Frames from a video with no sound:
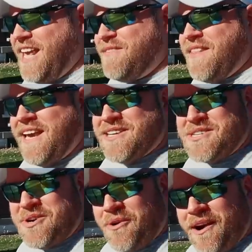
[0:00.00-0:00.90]
Even the
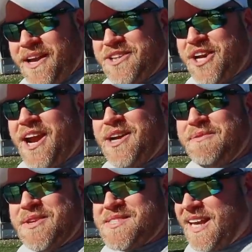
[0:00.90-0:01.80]
historic jail
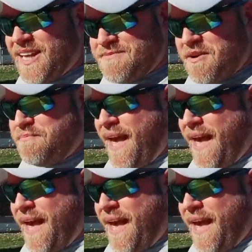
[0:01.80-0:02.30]
museum of